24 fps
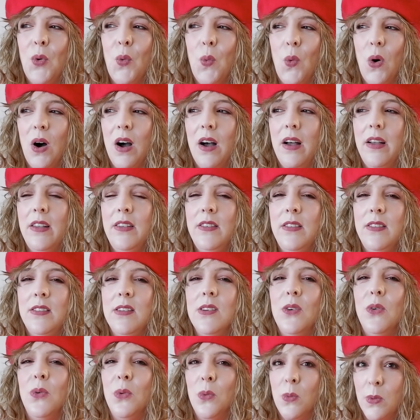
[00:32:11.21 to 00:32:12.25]

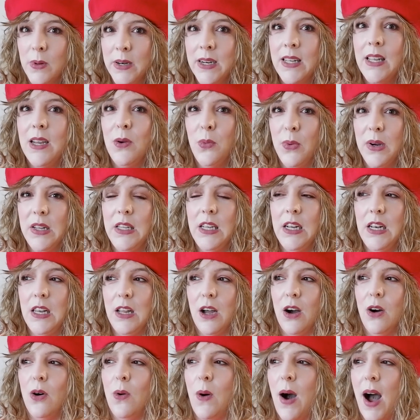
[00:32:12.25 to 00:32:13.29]
was really, really
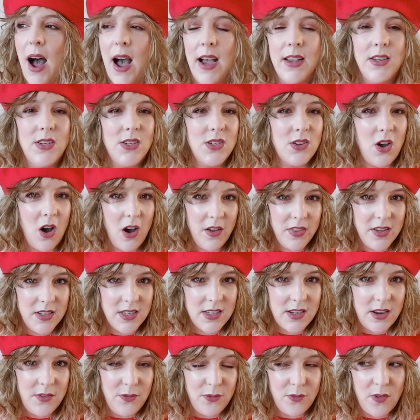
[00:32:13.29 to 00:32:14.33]
low. I saw
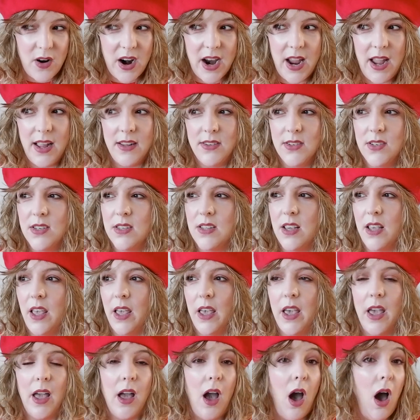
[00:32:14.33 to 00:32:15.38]
this in France
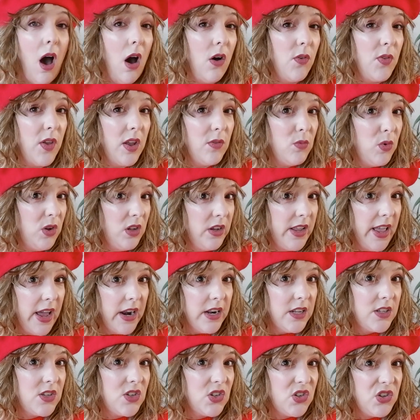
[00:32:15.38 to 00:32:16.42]
thinking, oh, then we'll
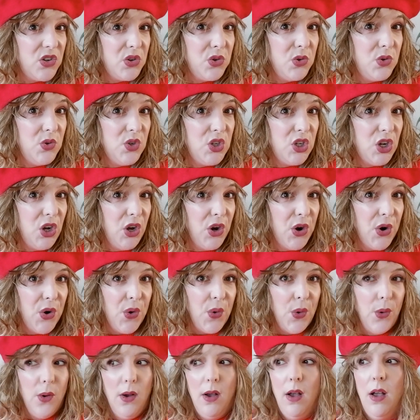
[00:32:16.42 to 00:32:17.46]
get it soon
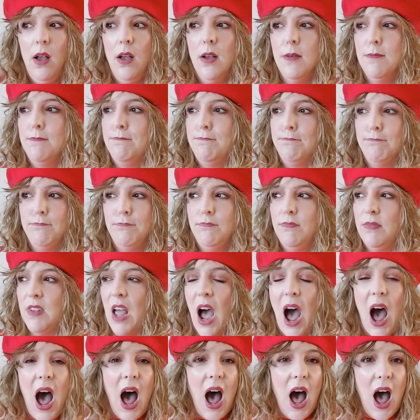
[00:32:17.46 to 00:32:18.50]
too.
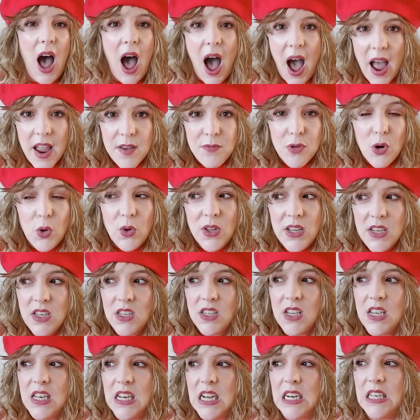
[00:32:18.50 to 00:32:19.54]
I've only
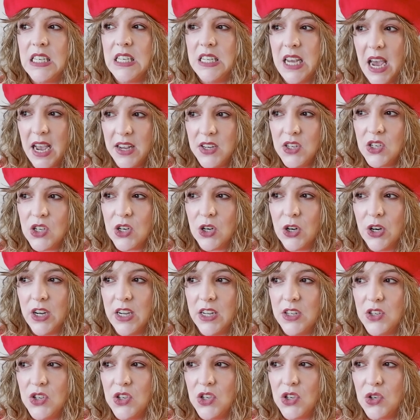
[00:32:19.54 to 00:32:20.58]
seen a tester
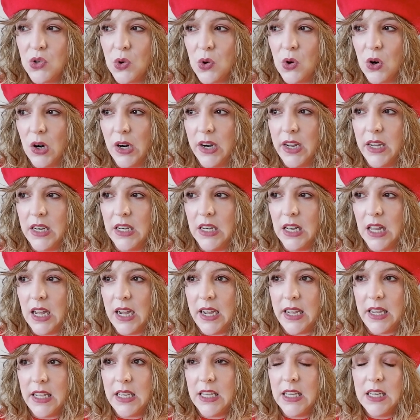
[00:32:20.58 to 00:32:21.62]
in store in
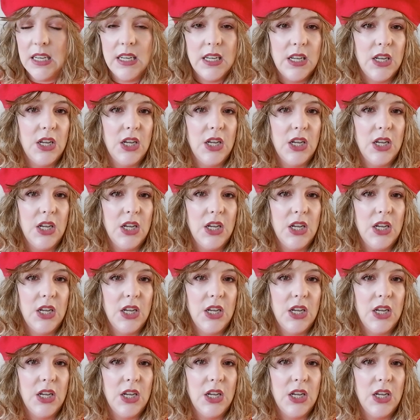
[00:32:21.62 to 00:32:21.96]
like